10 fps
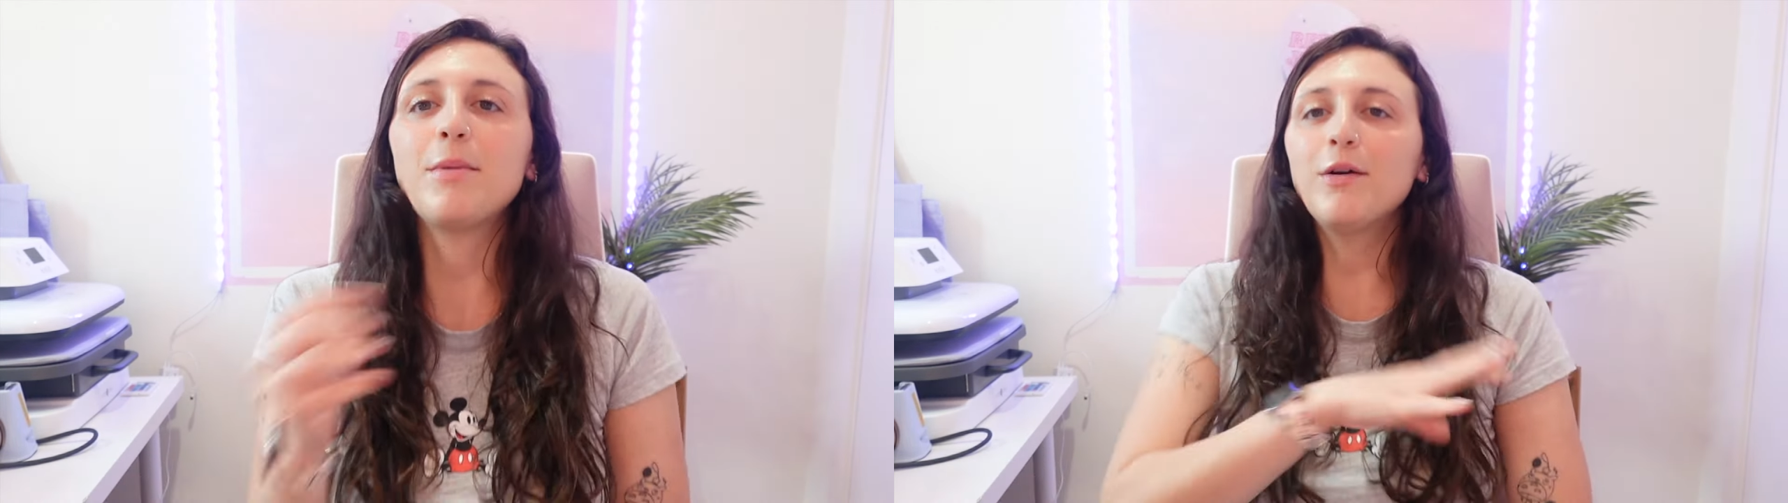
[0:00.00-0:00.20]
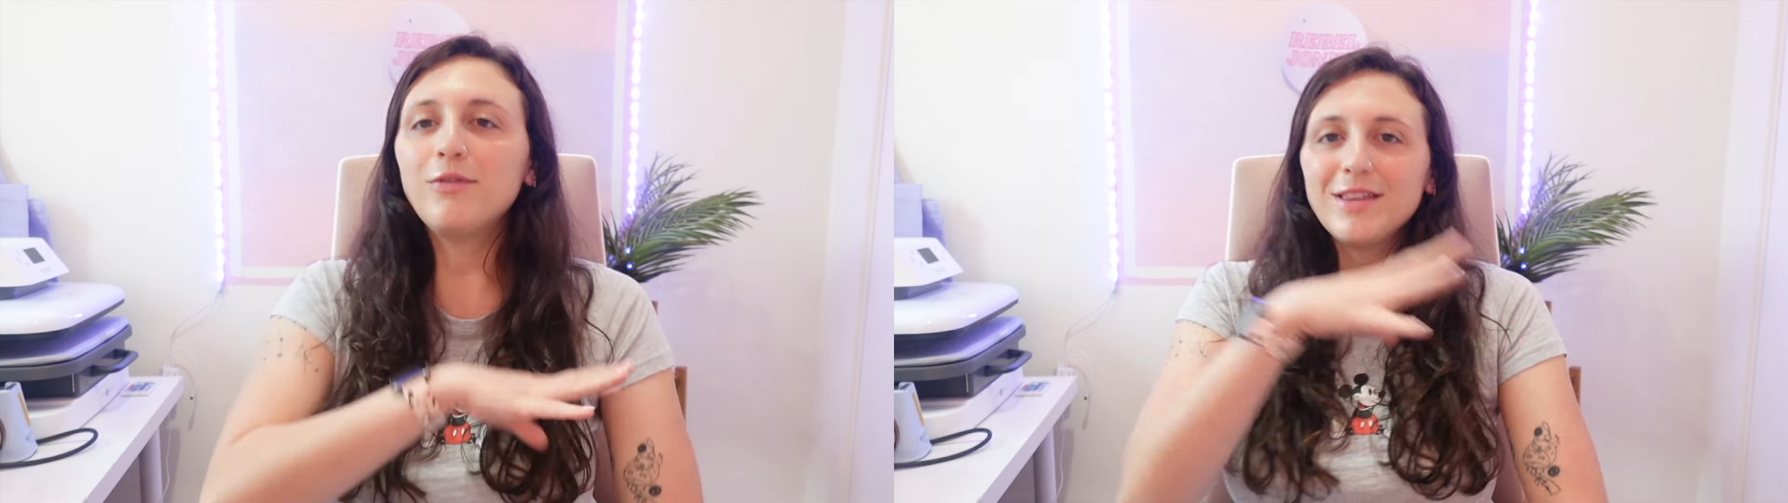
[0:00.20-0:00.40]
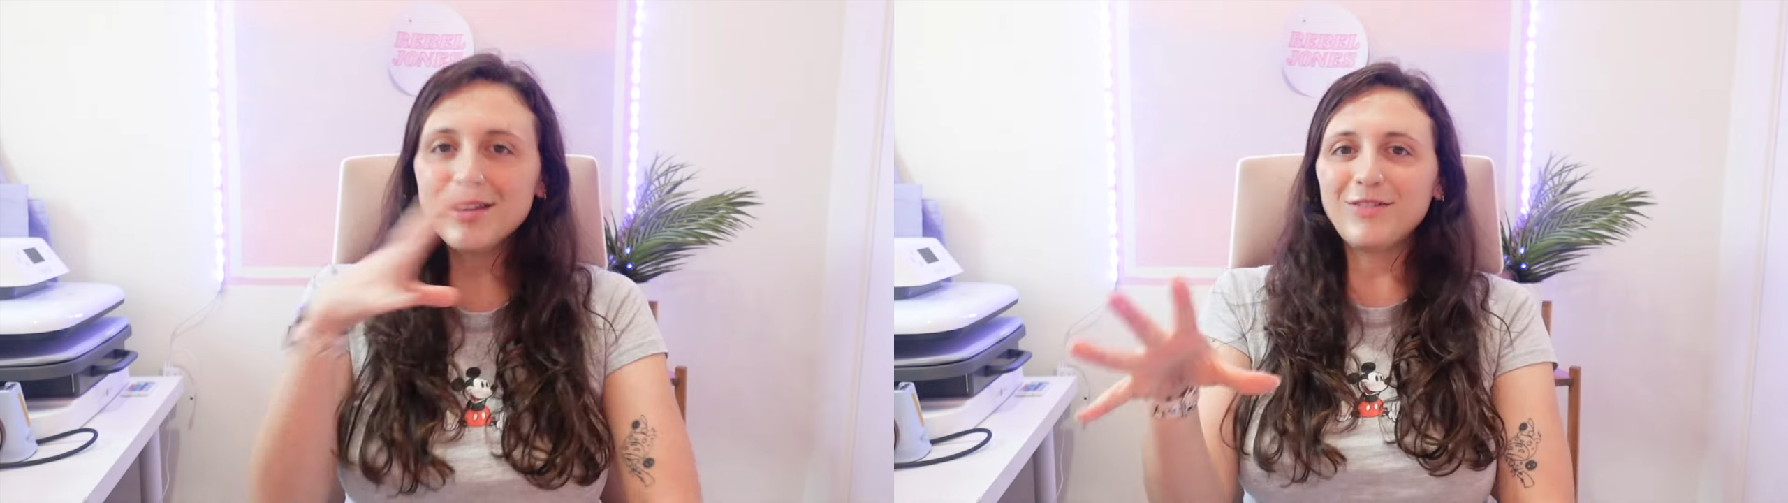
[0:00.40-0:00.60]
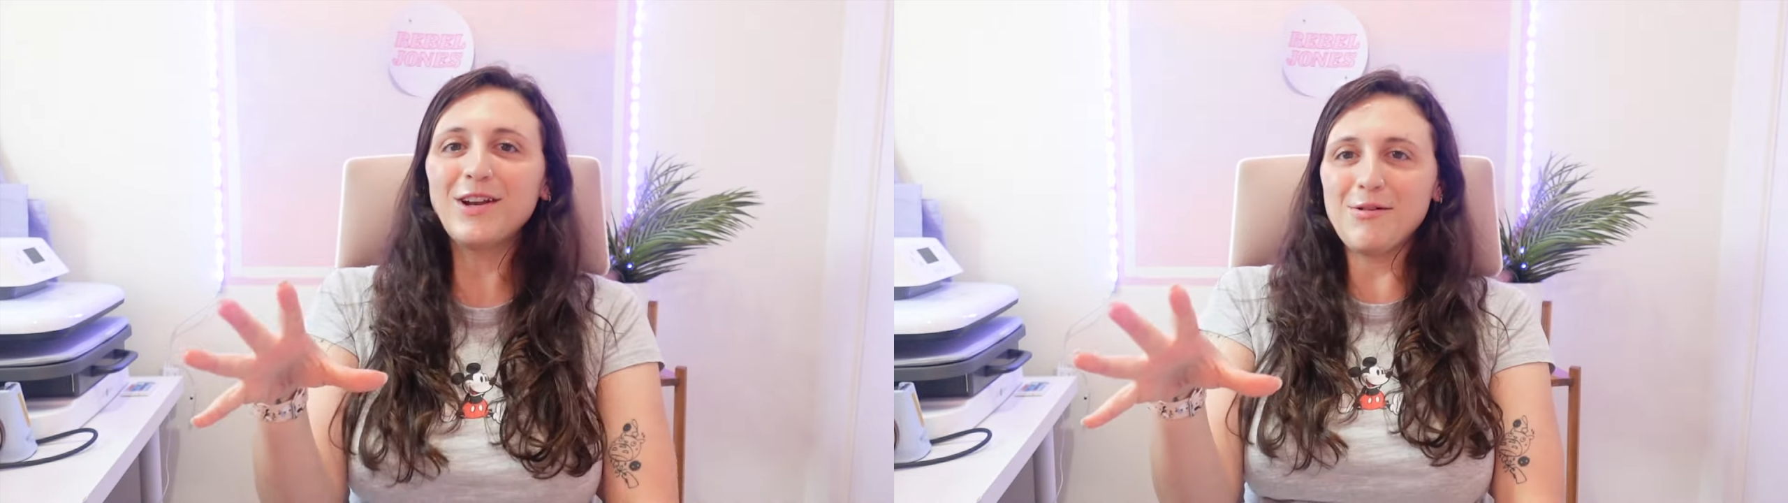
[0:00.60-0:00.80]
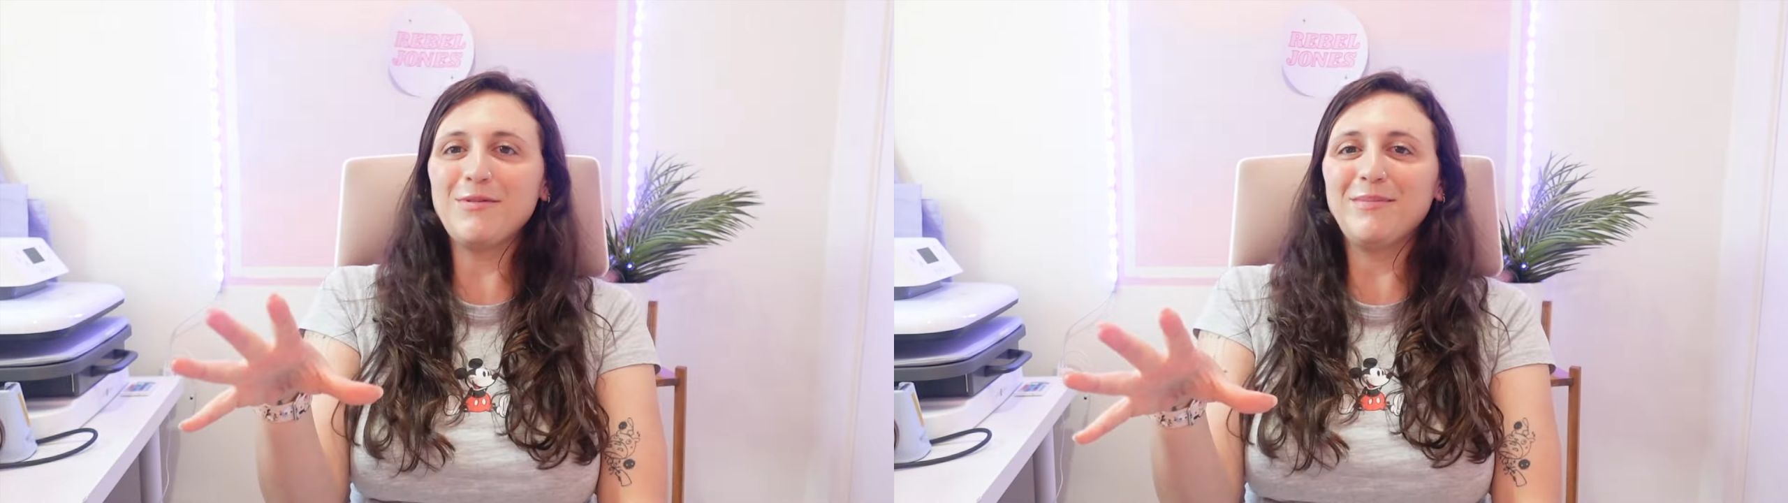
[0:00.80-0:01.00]
Hopefully this
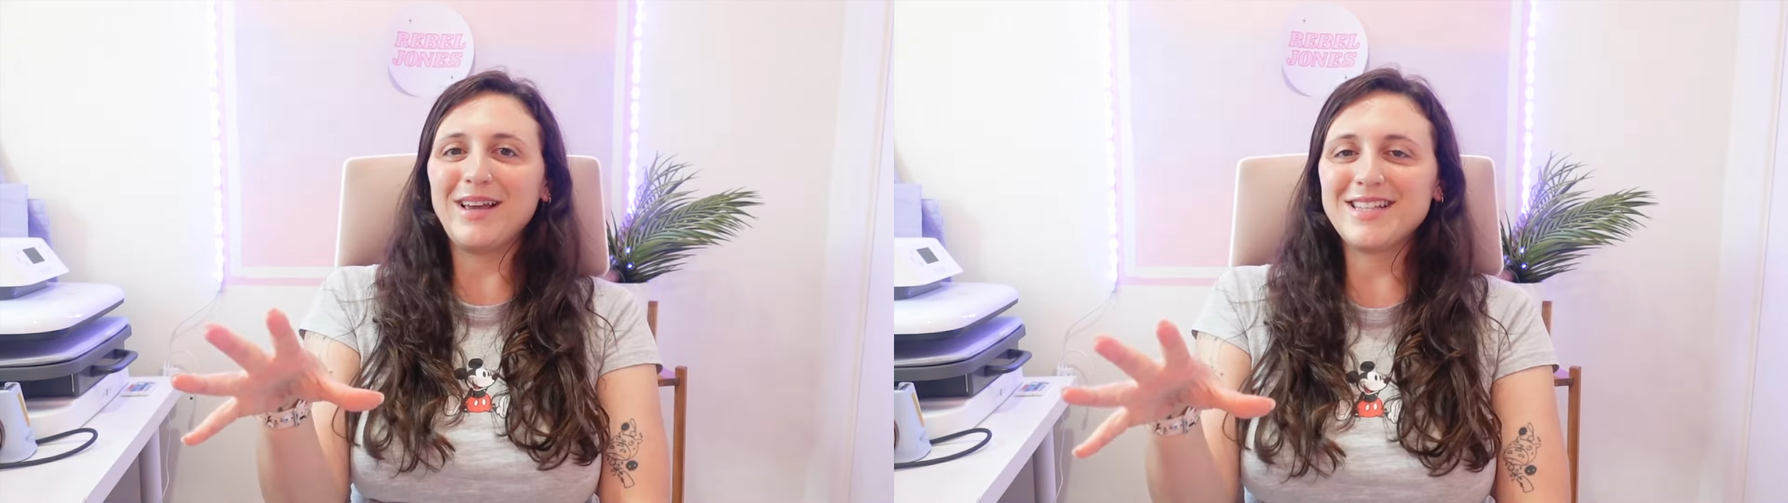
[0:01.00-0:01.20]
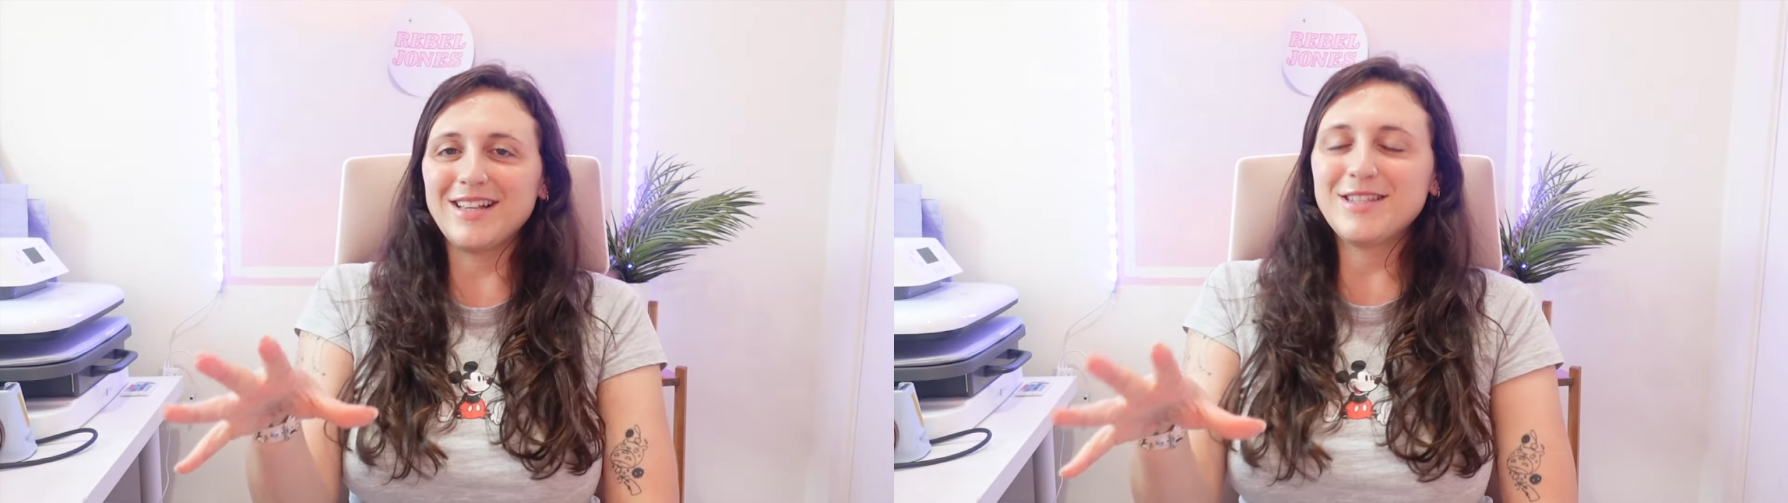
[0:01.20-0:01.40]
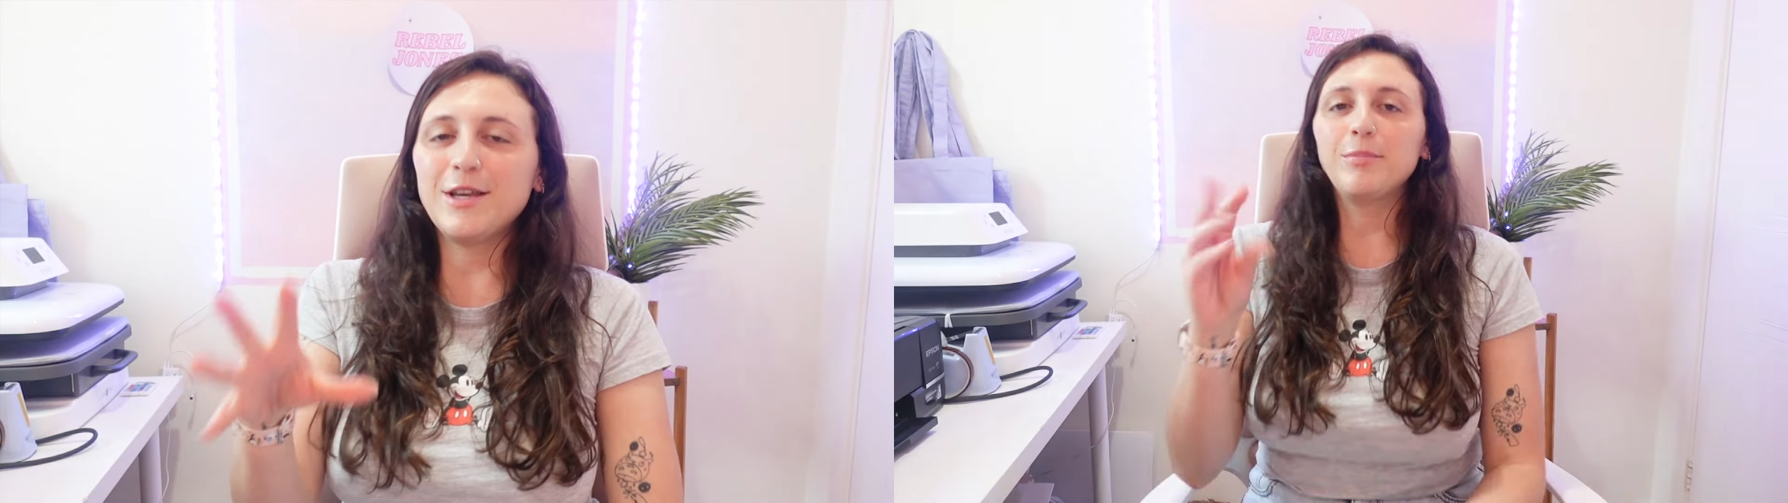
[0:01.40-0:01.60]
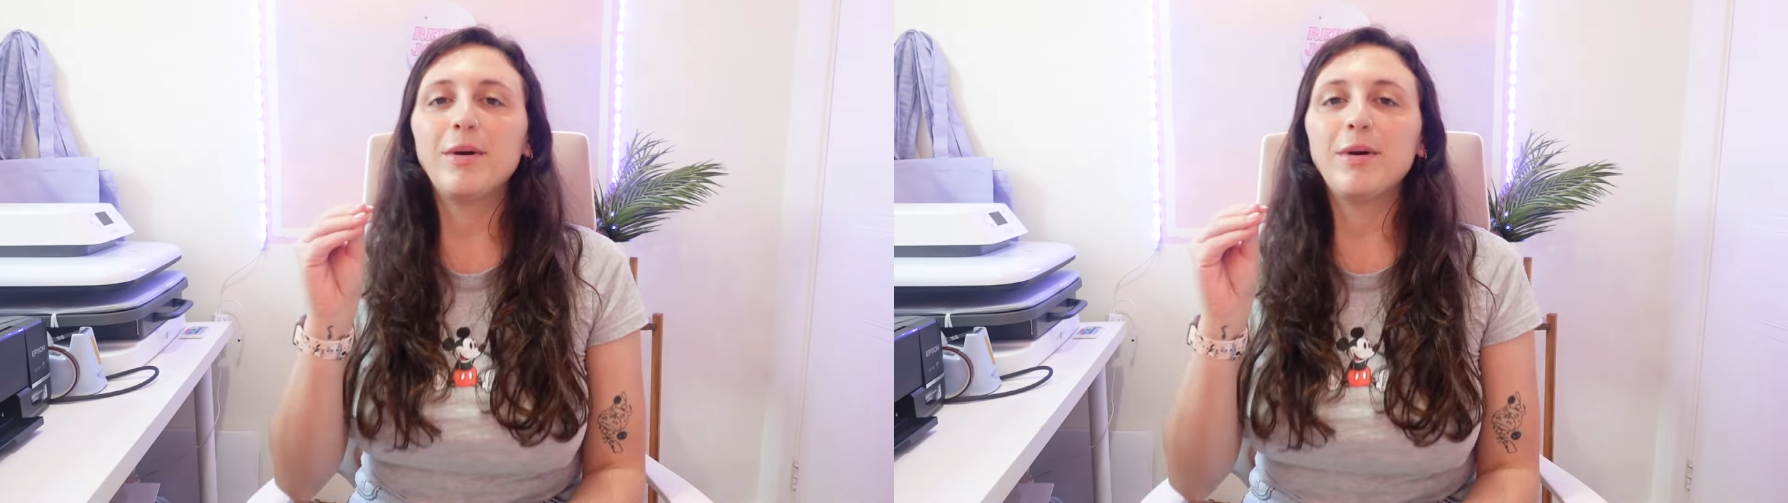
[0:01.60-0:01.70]
video will make sense to you,